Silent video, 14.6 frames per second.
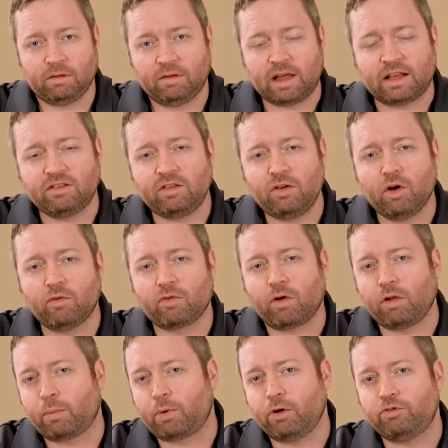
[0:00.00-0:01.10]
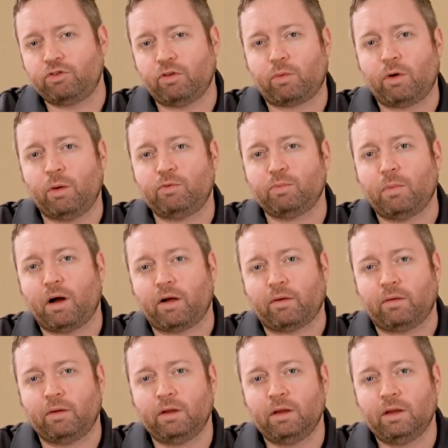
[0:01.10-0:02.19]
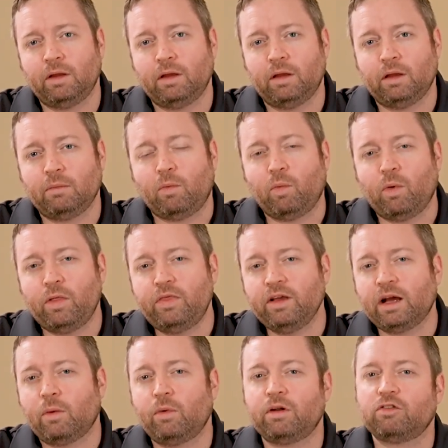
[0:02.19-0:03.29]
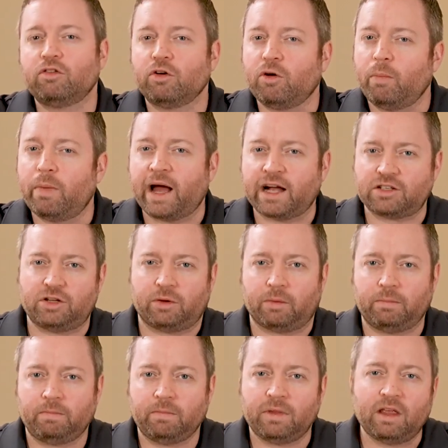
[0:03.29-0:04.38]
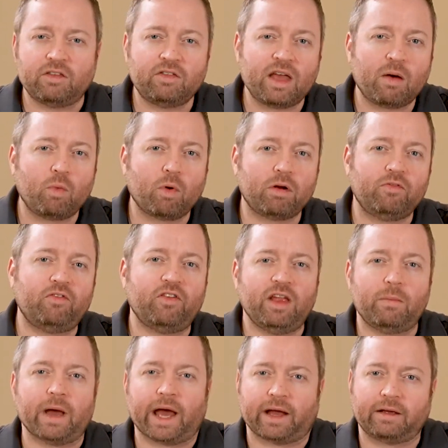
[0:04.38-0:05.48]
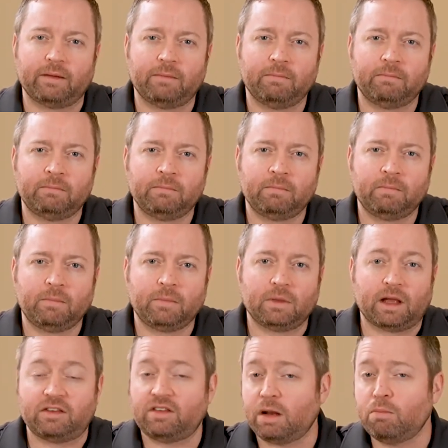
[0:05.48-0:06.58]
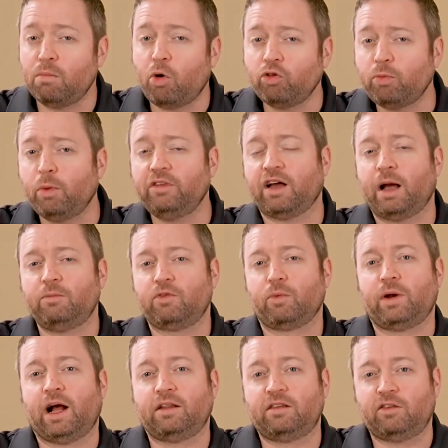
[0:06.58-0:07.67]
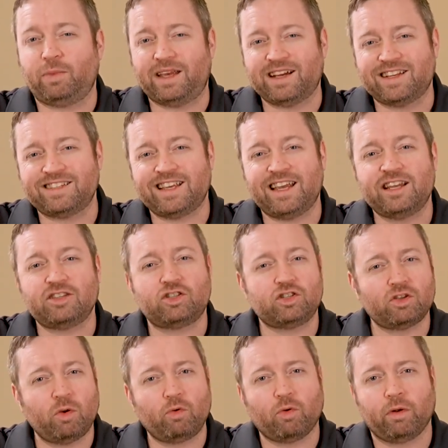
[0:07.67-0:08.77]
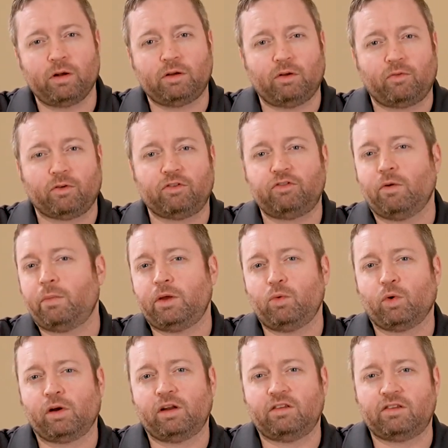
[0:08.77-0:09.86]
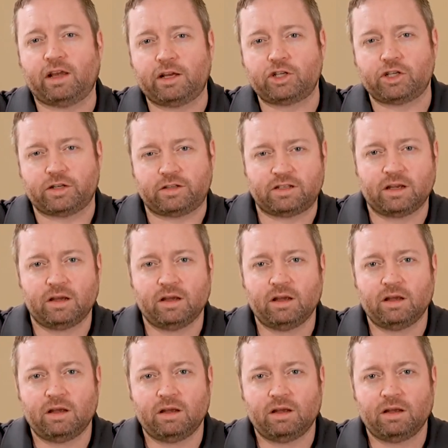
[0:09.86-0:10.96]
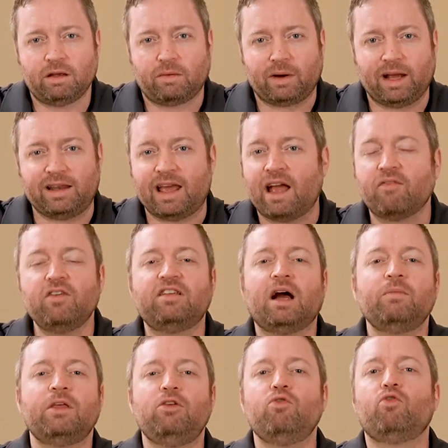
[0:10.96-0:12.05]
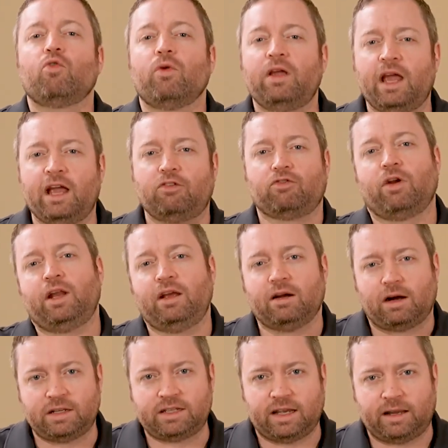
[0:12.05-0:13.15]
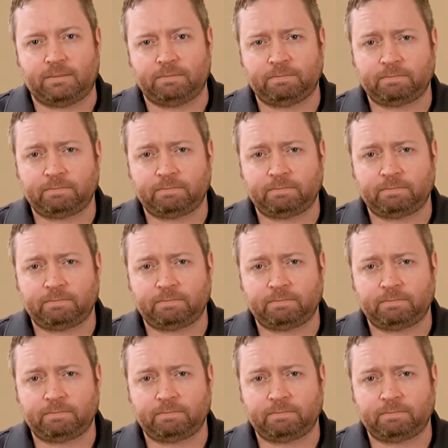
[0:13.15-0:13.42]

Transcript: That's the overall approach to the R.O.P.E.S model. But one thing I want to circle back to is that word of feedback. I said it multiple times throughout this because it is so critical for so many organizations, right? Every time that you create training content,